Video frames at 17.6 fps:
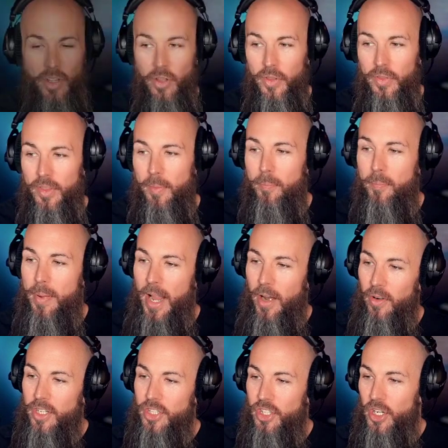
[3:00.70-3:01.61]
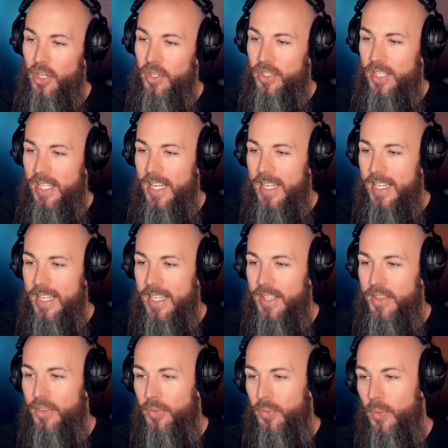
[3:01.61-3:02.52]
the Behringer
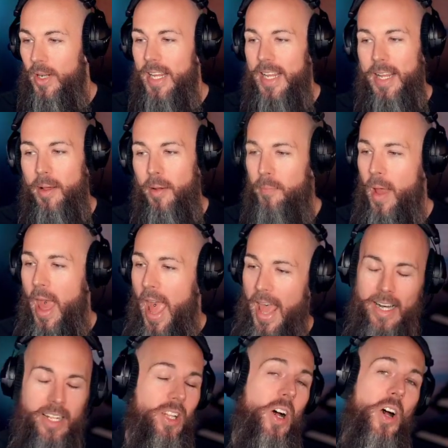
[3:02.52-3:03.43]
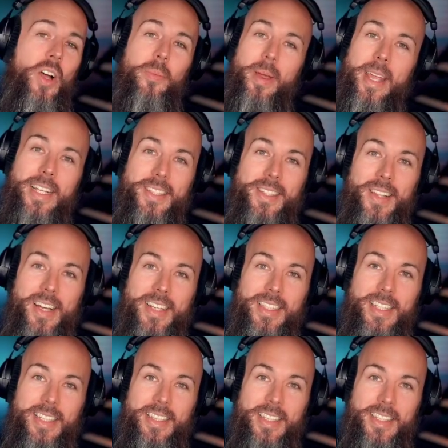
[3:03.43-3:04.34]
TD3 analog
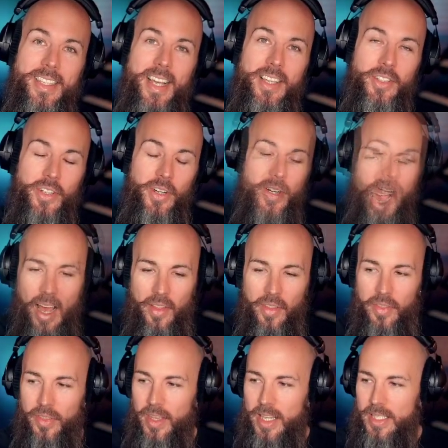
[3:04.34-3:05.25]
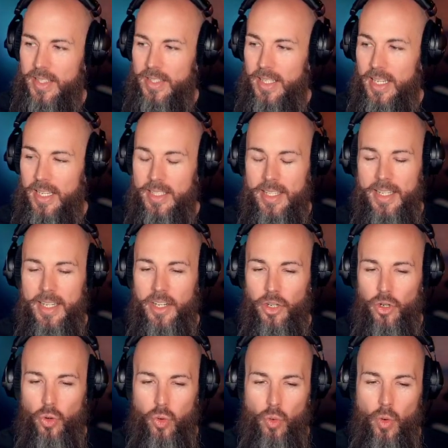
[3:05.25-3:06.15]
bassline synthesizer. This is an
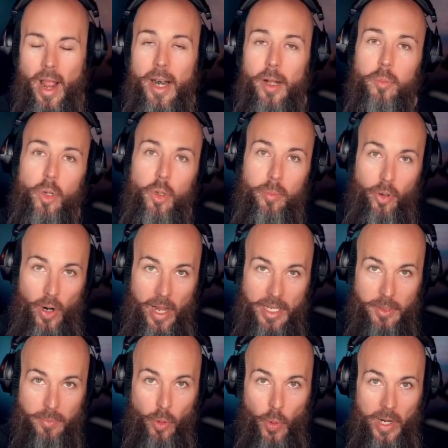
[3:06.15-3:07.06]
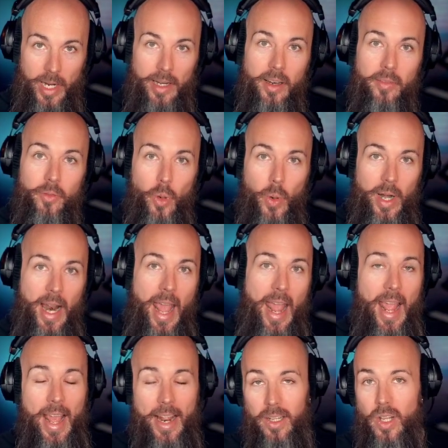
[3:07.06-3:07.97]
incredible price point for an
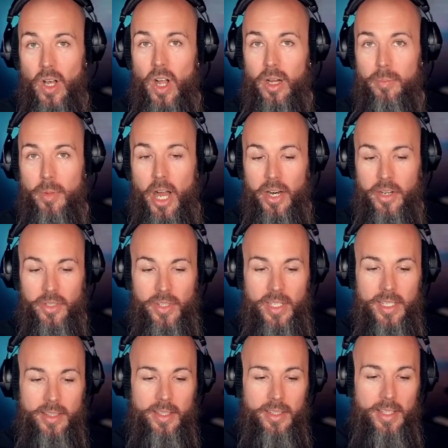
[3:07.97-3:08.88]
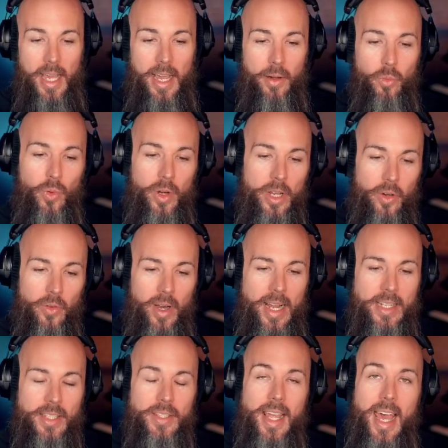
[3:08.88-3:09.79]
analog monosynth that
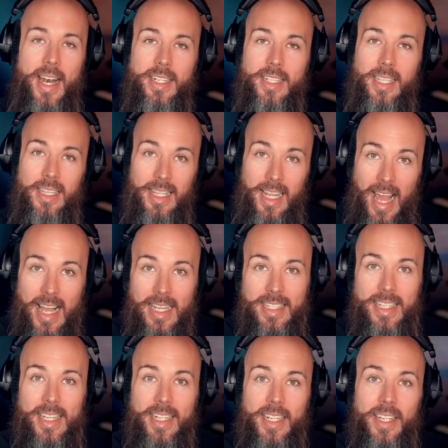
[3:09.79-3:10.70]
recreates that classic